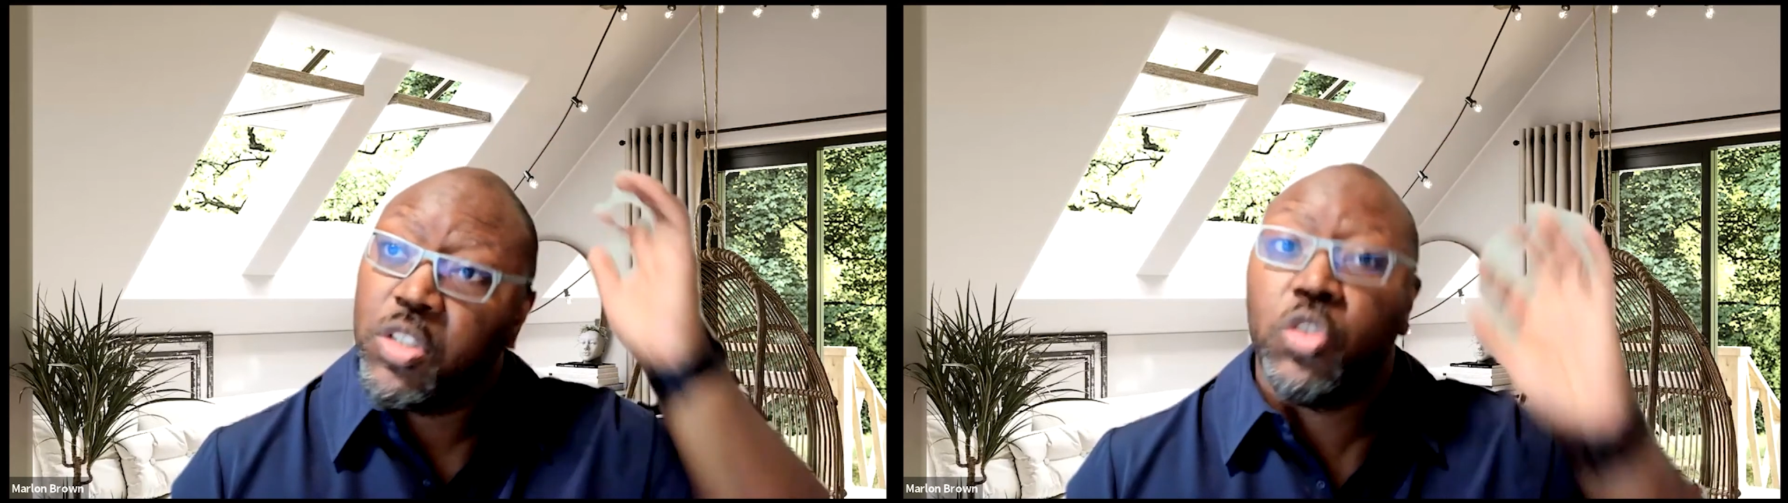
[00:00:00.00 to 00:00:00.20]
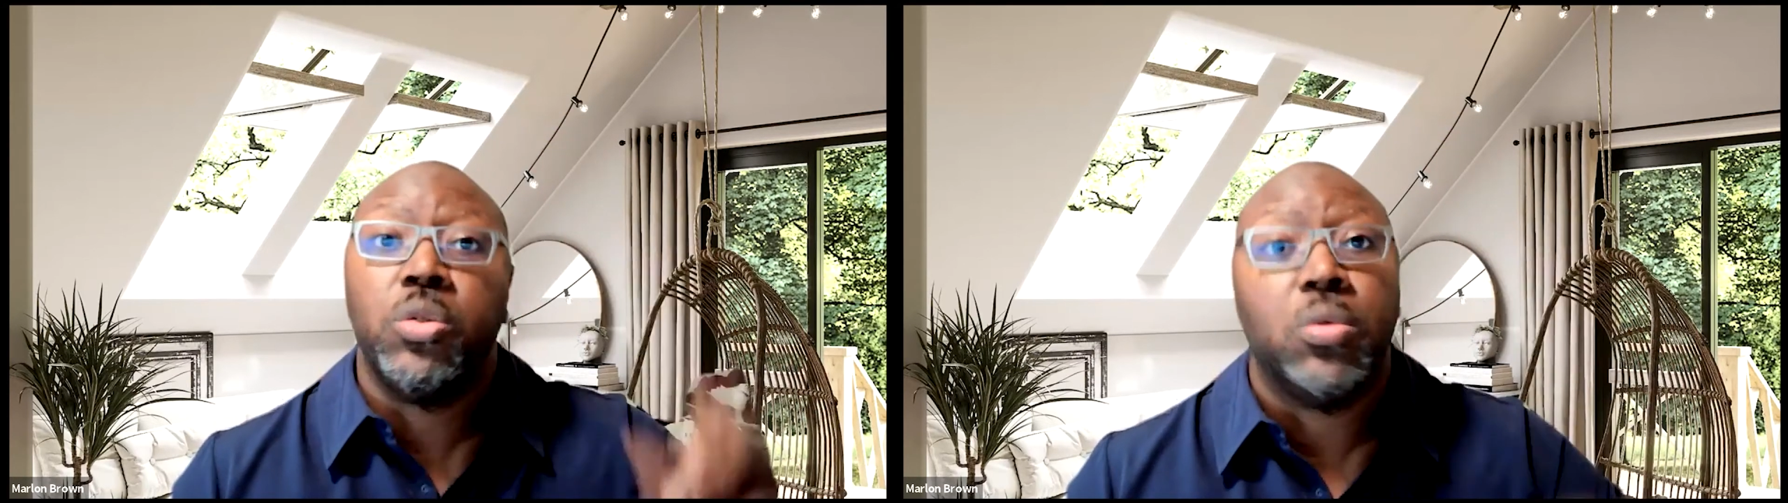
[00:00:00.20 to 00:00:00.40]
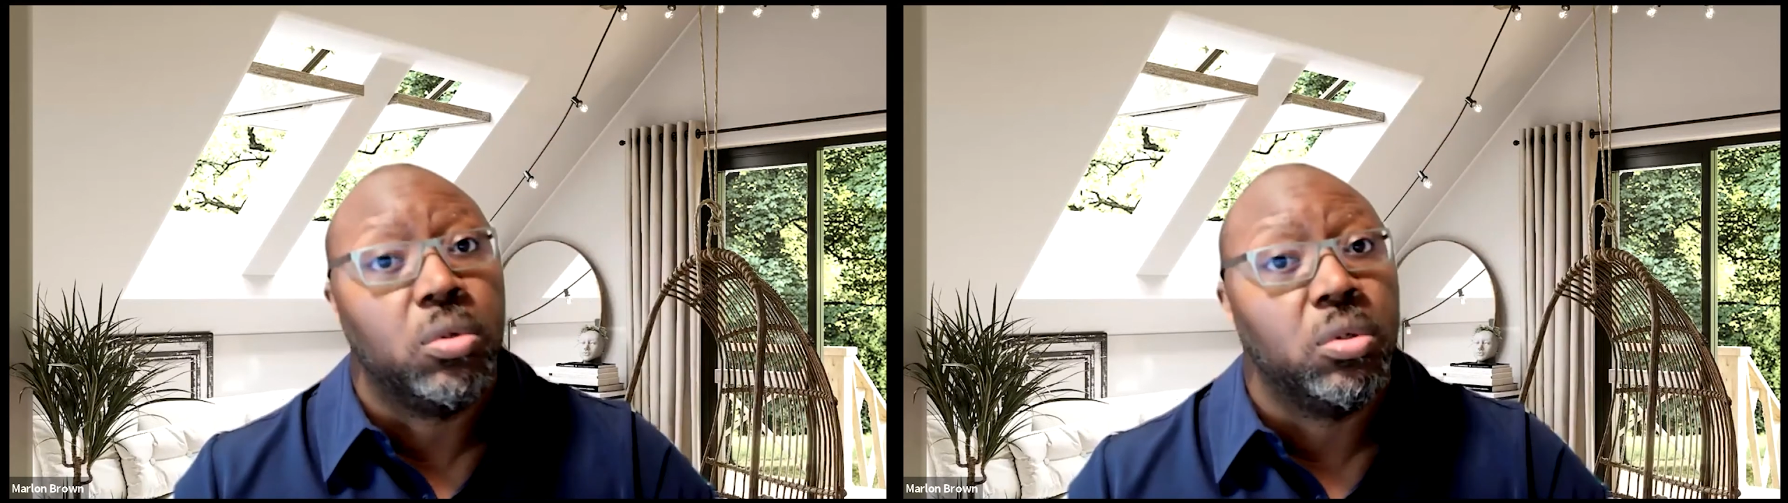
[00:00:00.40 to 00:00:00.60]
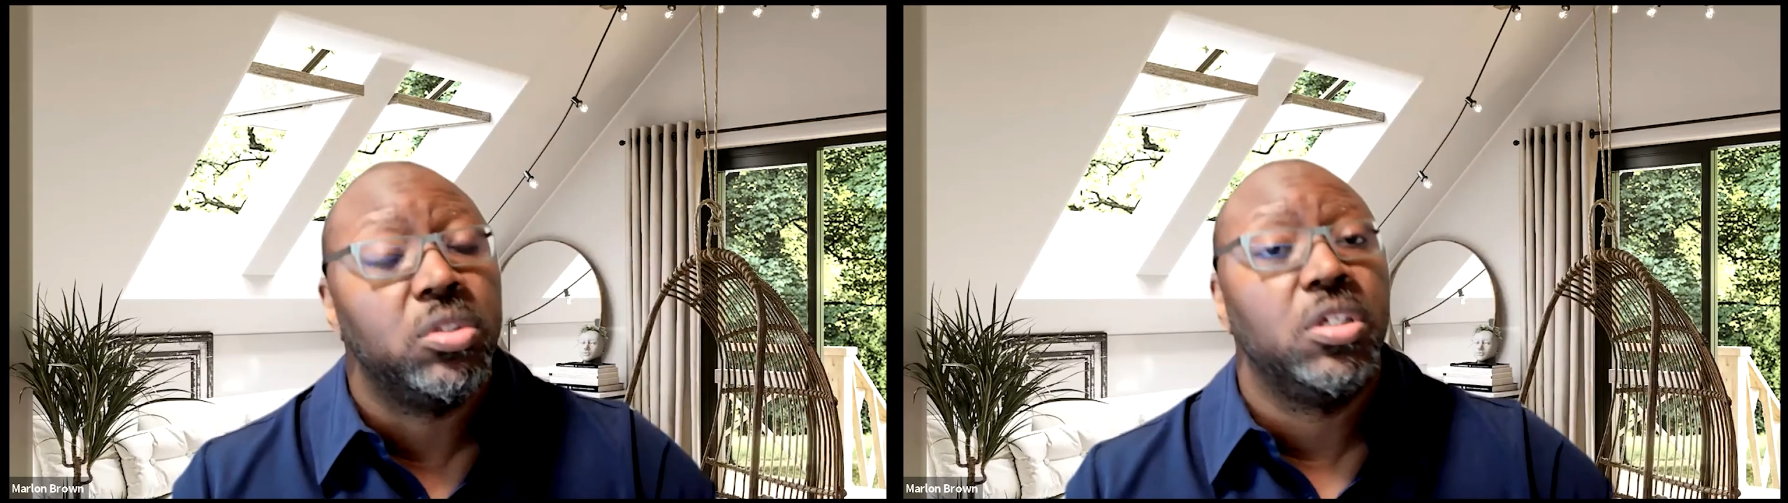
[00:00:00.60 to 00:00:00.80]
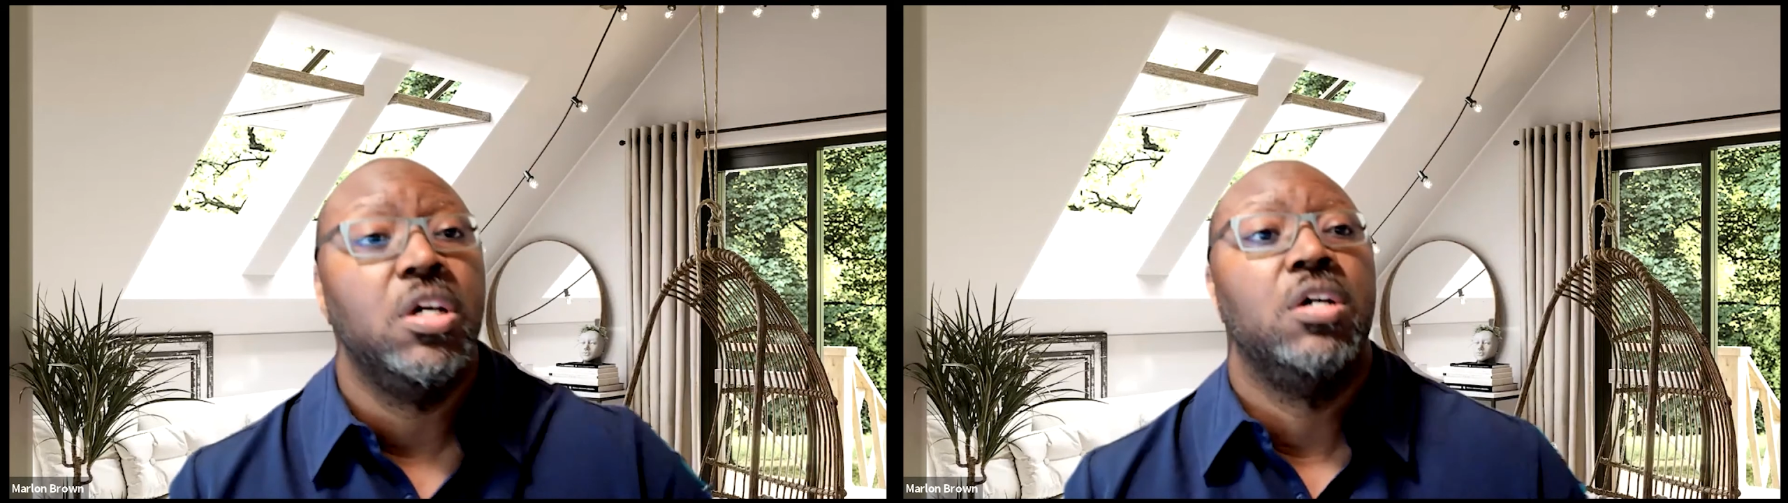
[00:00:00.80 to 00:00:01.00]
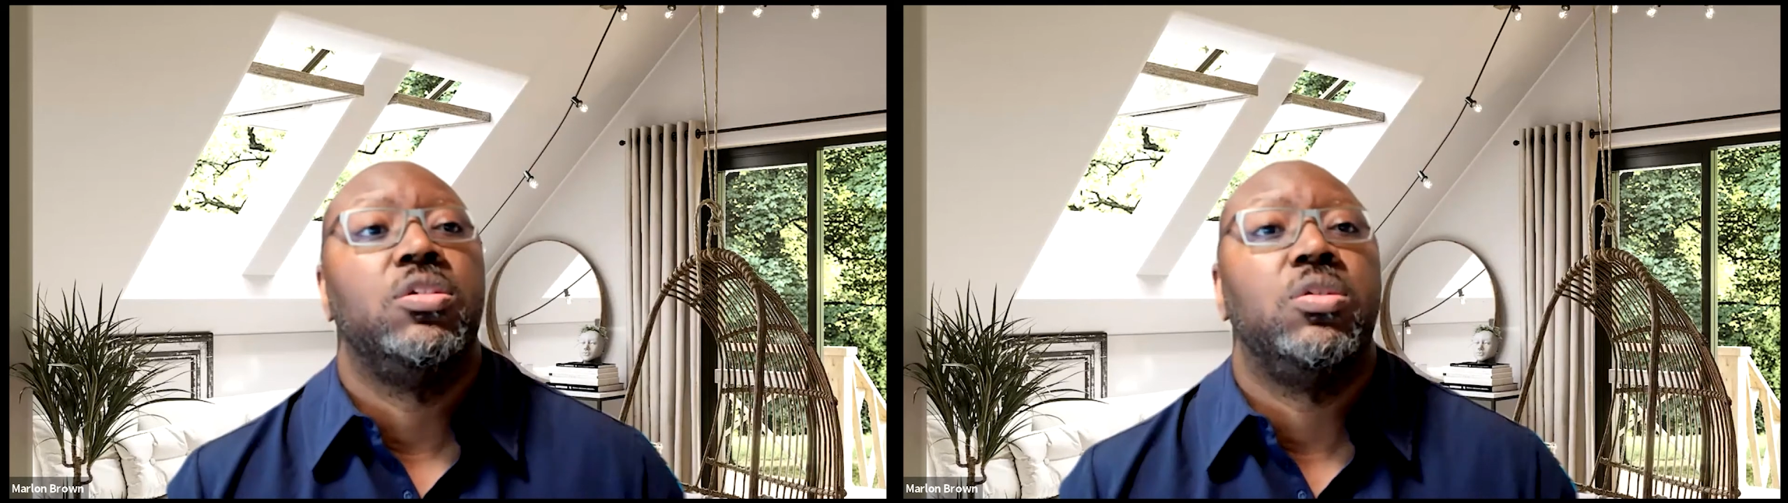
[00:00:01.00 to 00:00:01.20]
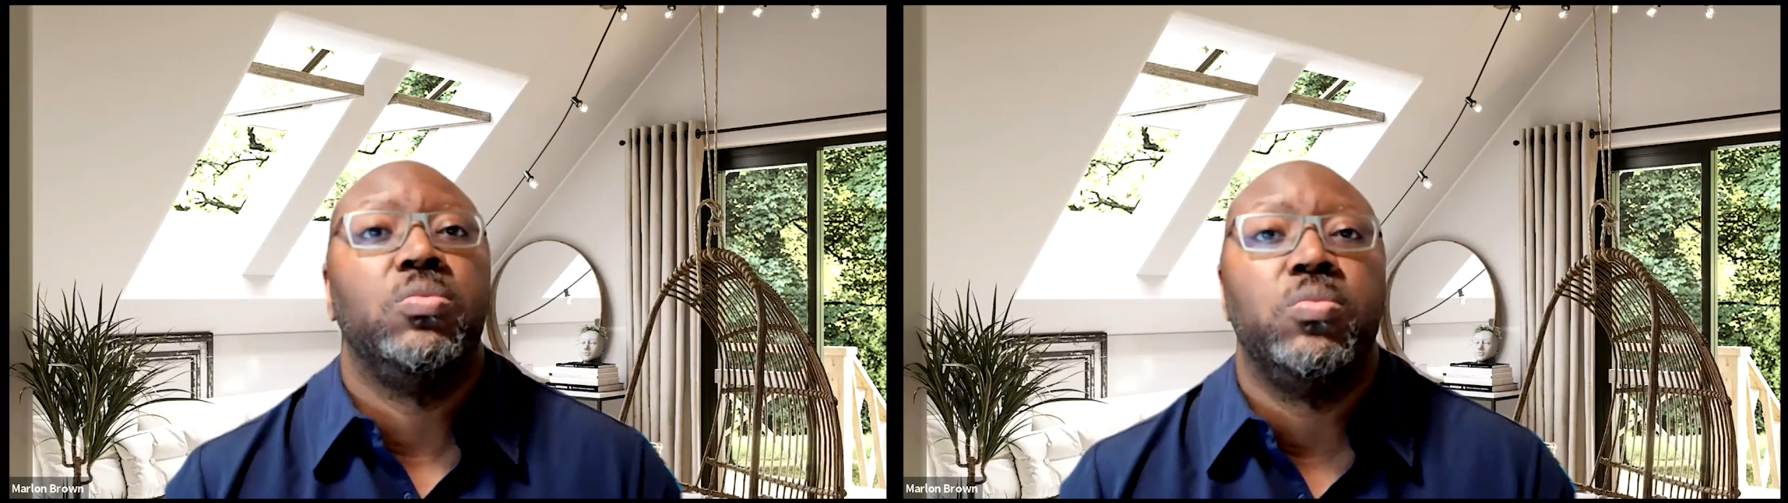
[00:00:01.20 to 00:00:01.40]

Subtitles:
tools to